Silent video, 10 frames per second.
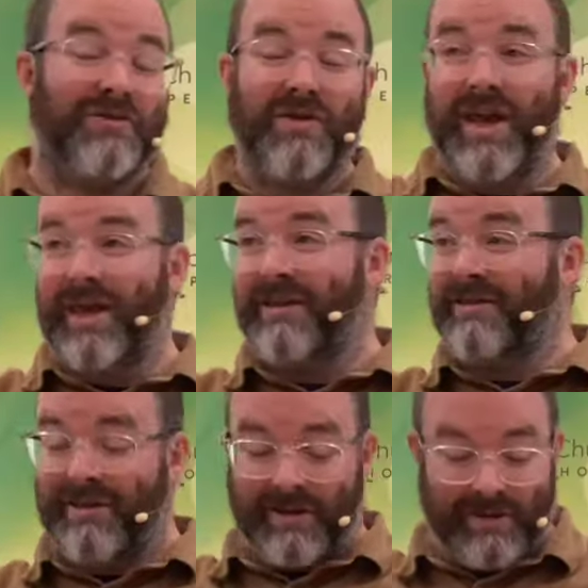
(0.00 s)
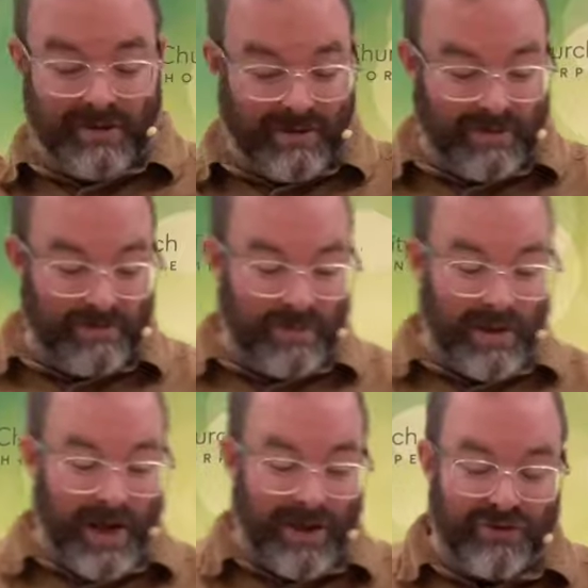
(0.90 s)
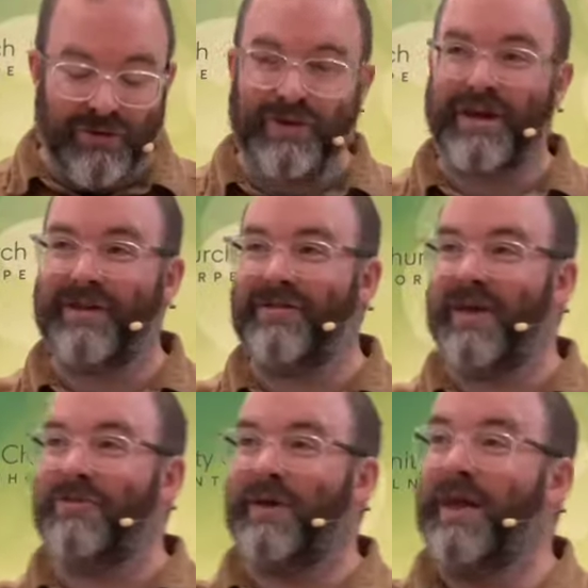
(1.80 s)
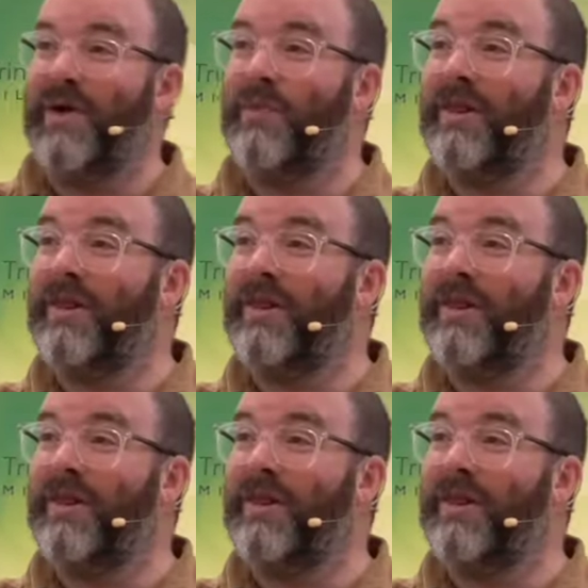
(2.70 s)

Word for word: great. And so, in that sense, we, we